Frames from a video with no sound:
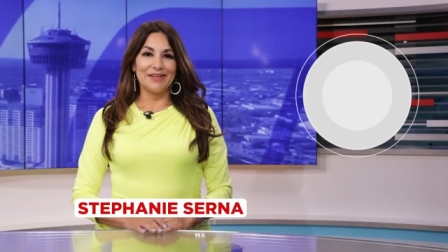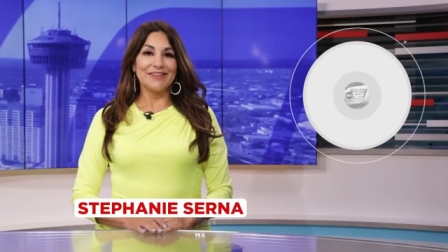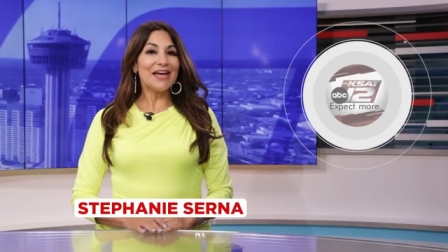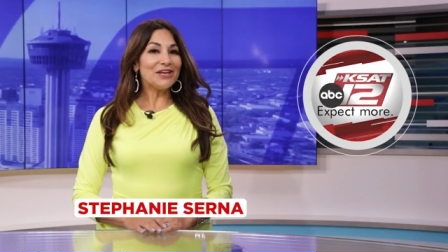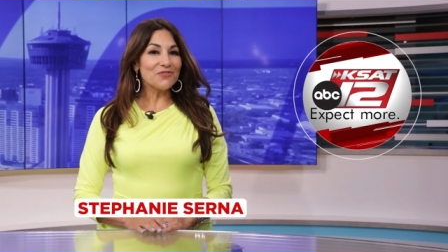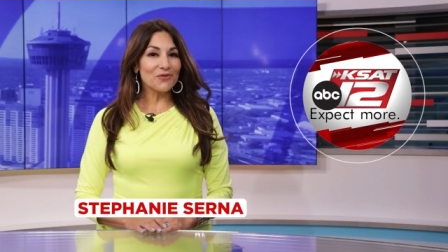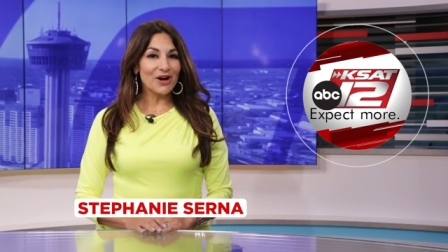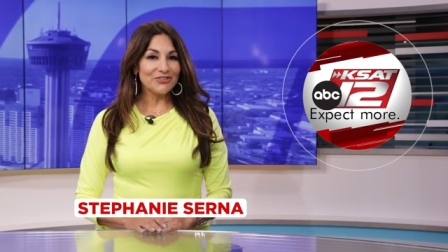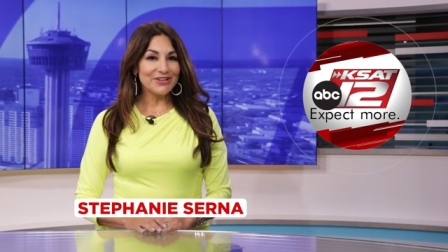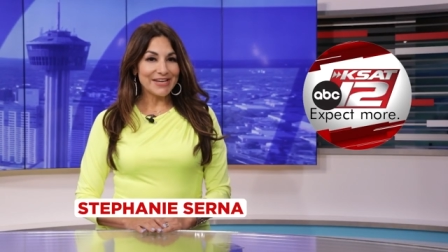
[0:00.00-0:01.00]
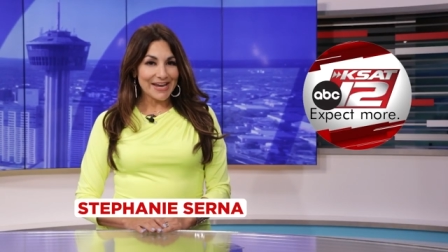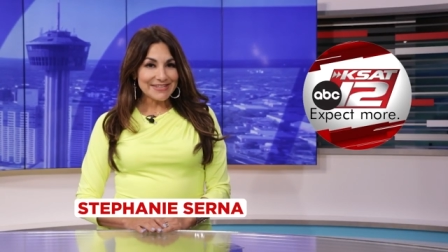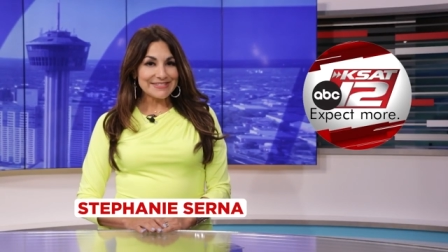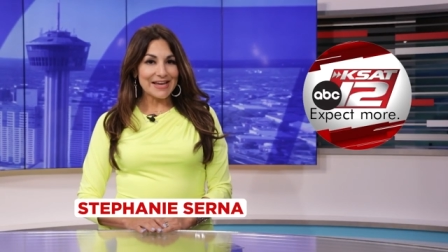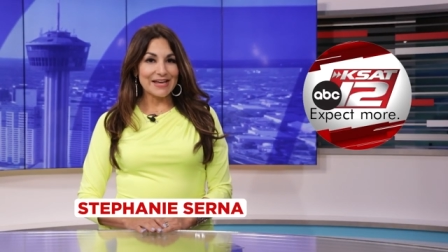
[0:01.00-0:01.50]
Thank you for watching
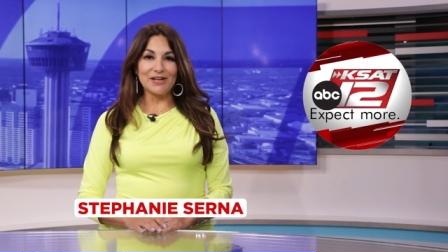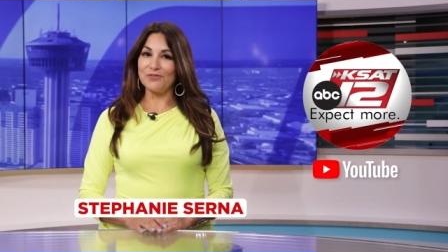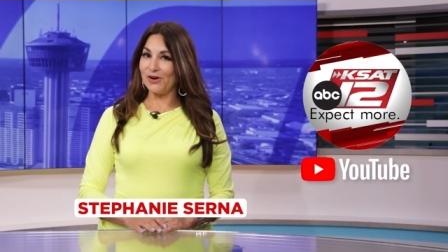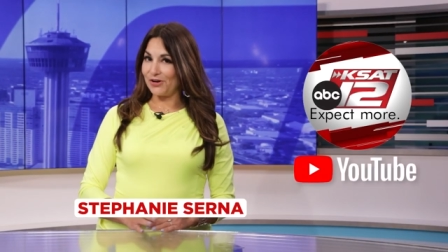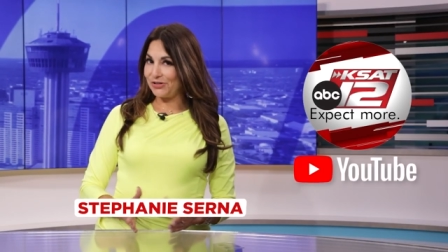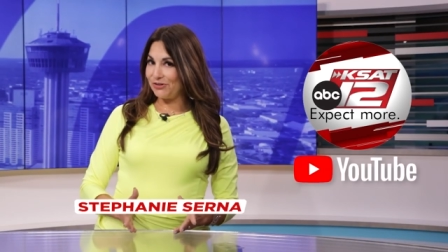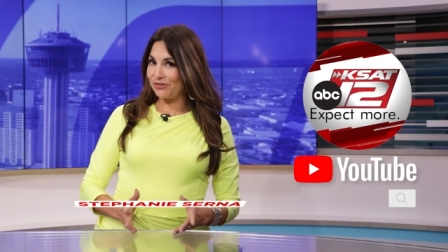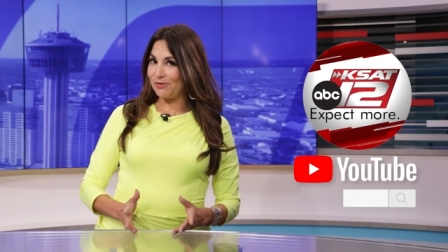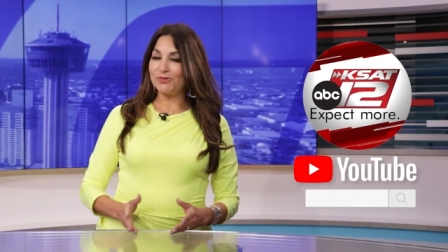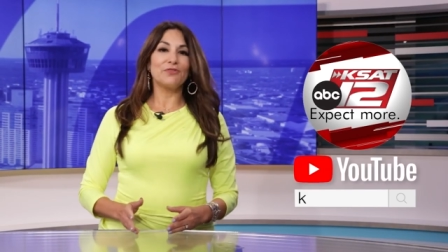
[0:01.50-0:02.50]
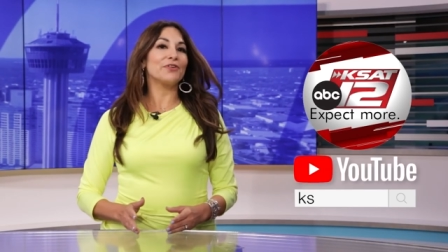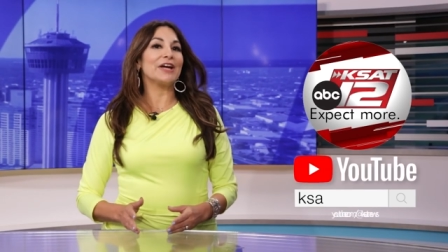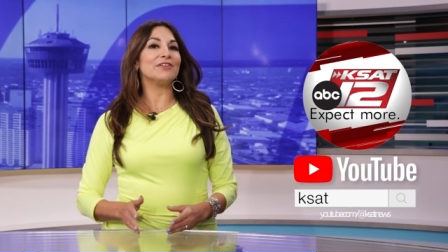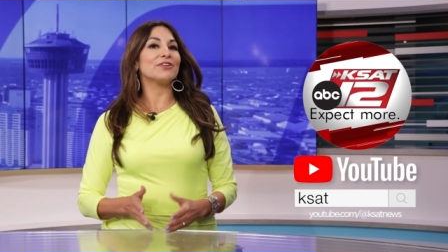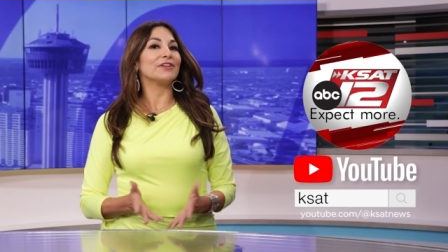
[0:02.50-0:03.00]
KSAT. And if you're on YouTube, don't
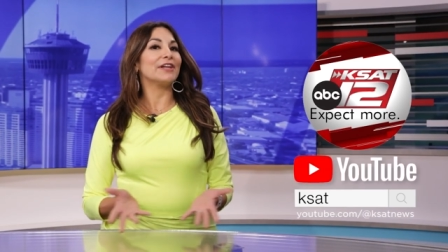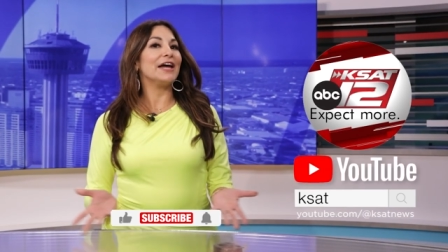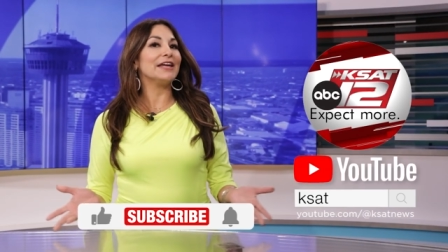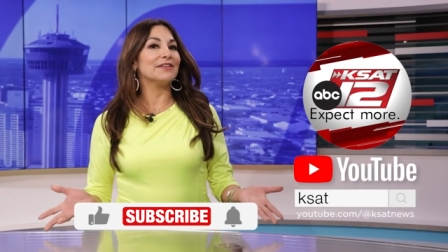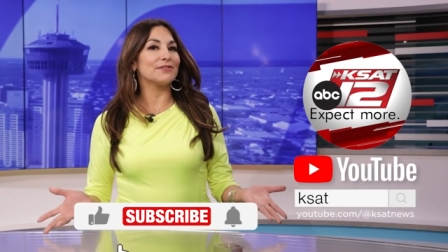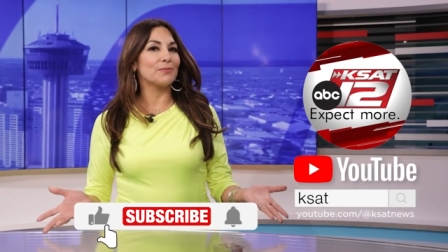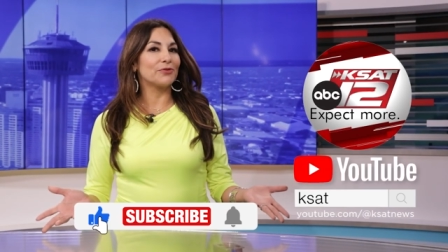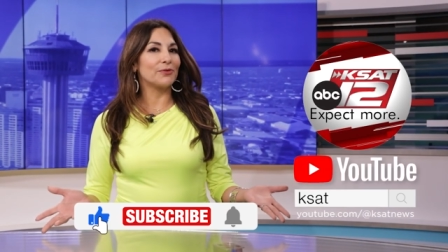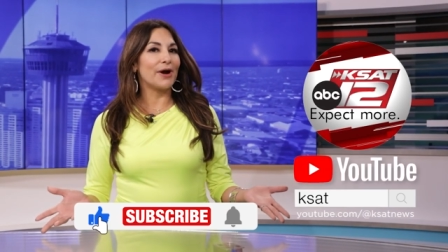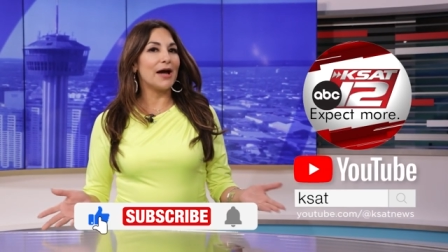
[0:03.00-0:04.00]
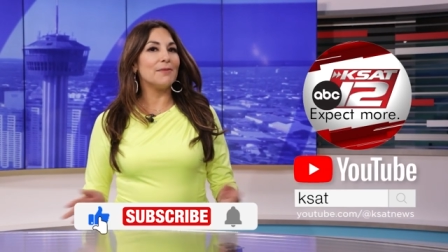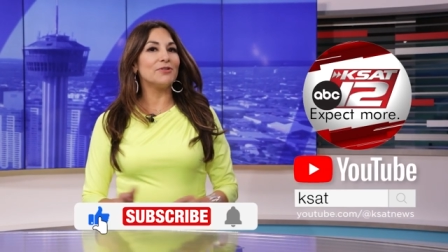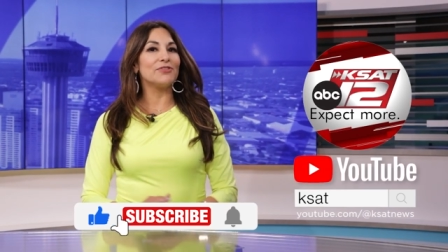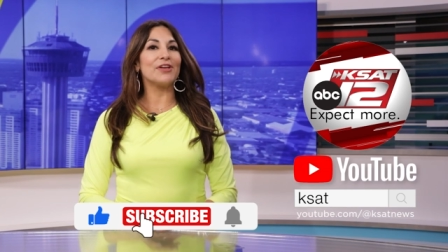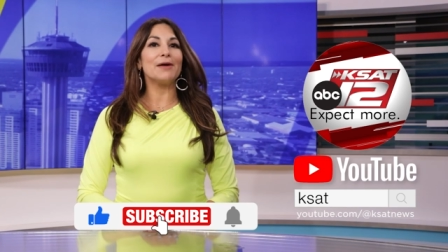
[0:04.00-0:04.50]
forget to like and subscribe
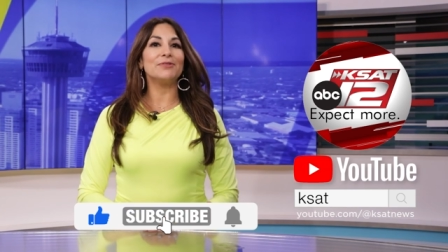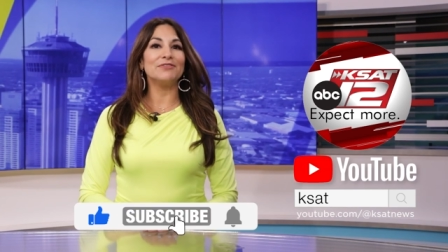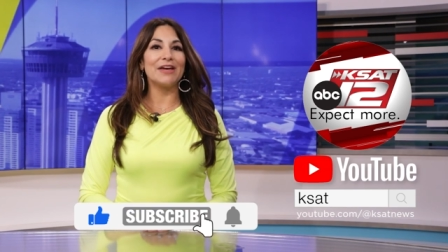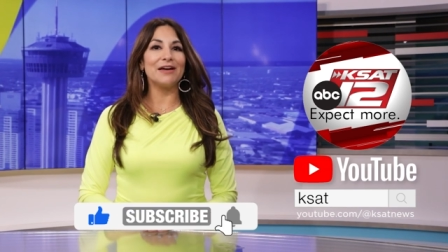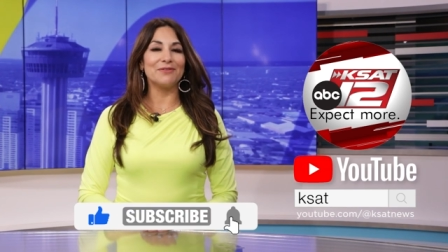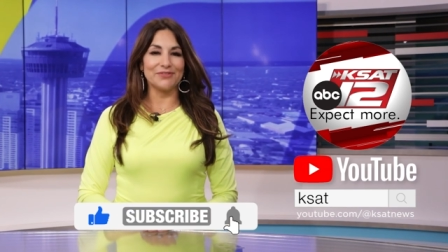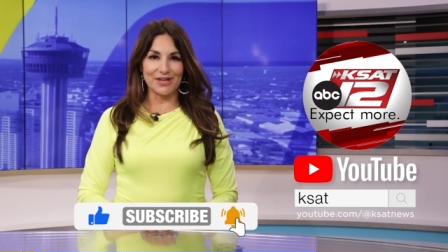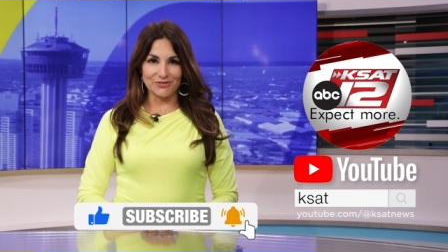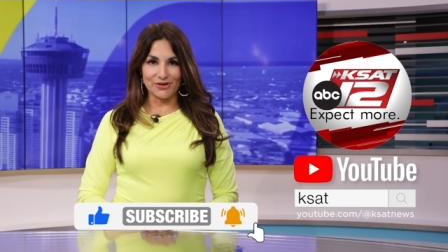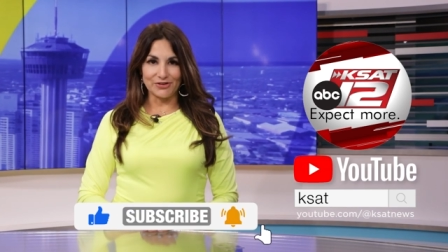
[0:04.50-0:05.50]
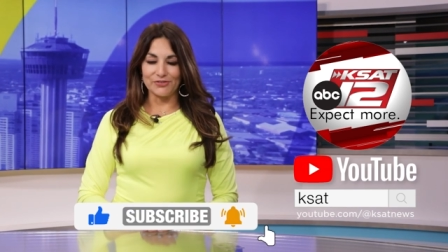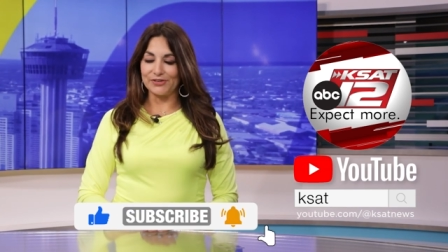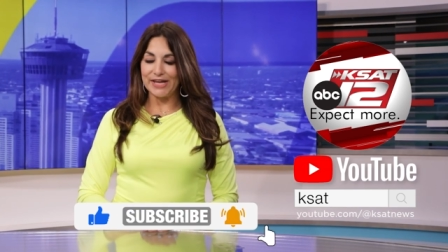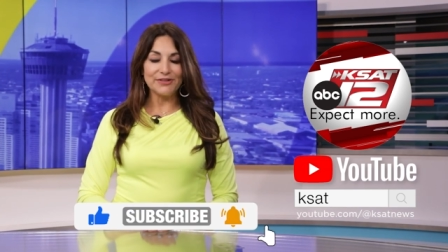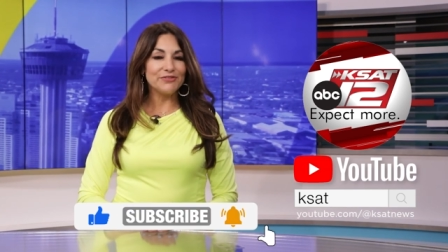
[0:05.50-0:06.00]
to stay up to date with San Antonio's
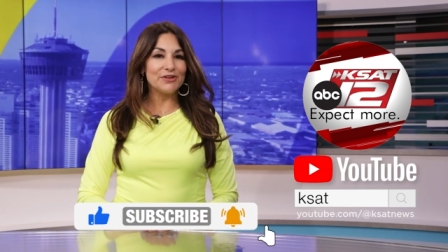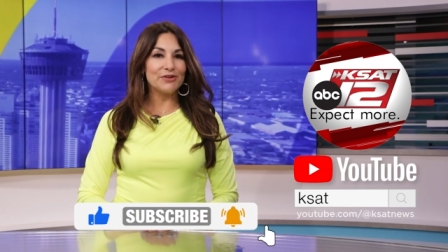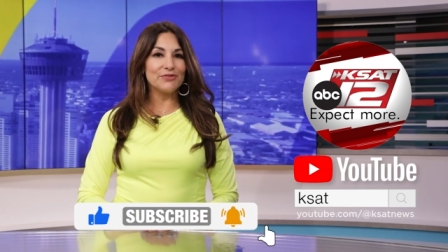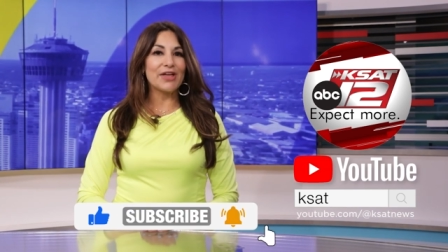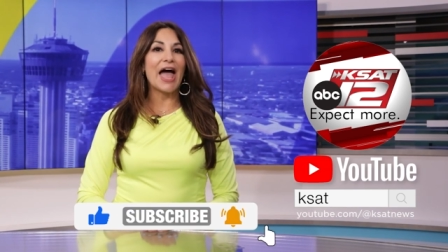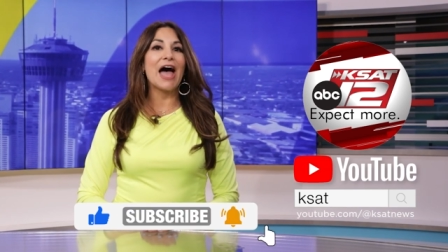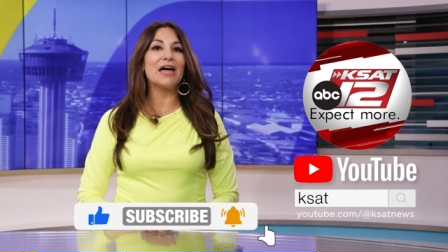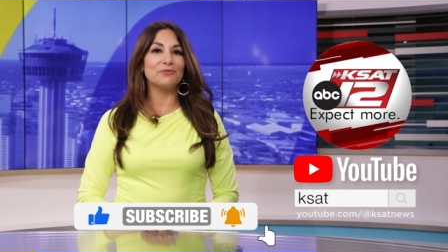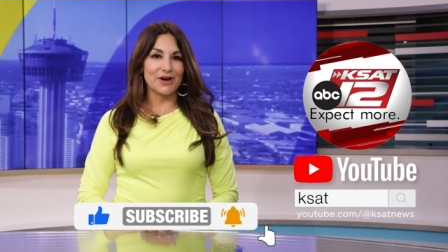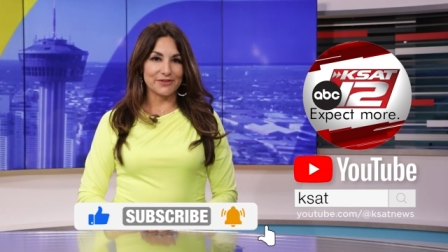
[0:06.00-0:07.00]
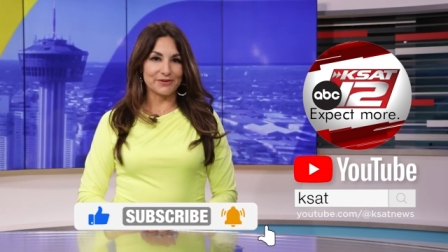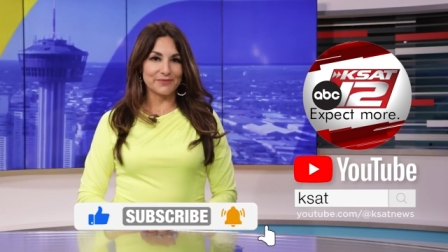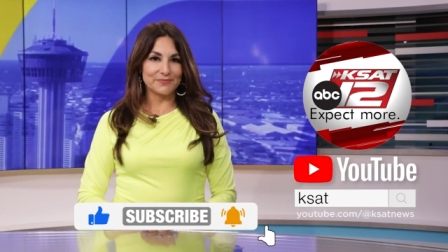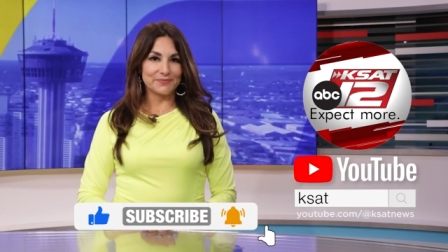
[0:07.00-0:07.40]
latest news and weather.